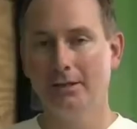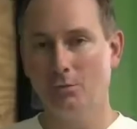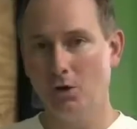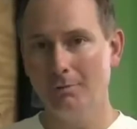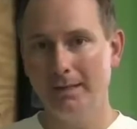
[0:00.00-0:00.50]

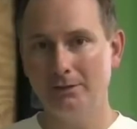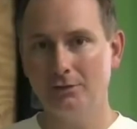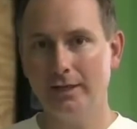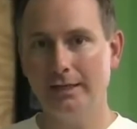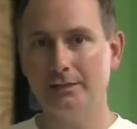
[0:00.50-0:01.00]
Wall bag
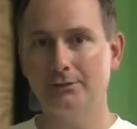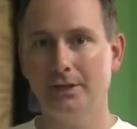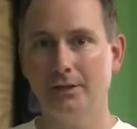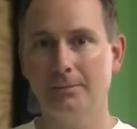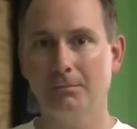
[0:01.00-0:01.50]
training is a
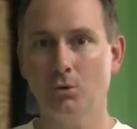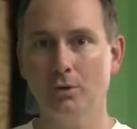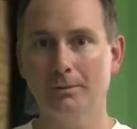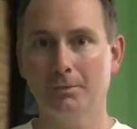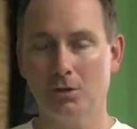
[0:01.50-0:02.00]
very
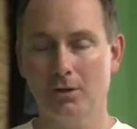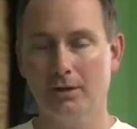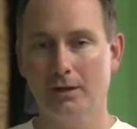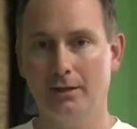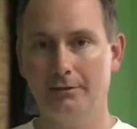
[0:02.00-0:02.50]
important
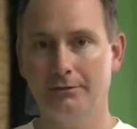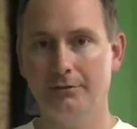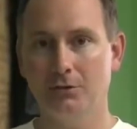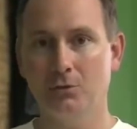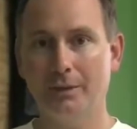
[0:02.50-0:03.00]
part
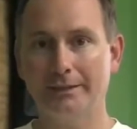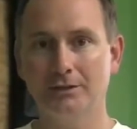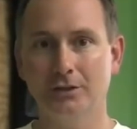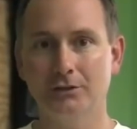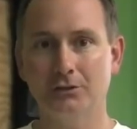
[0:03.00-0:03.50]
of your Wing
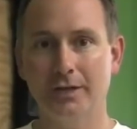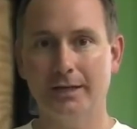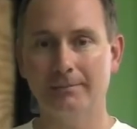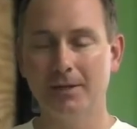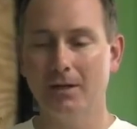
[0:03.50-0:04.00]
Chun
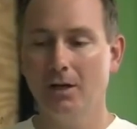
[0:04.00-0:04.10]
training.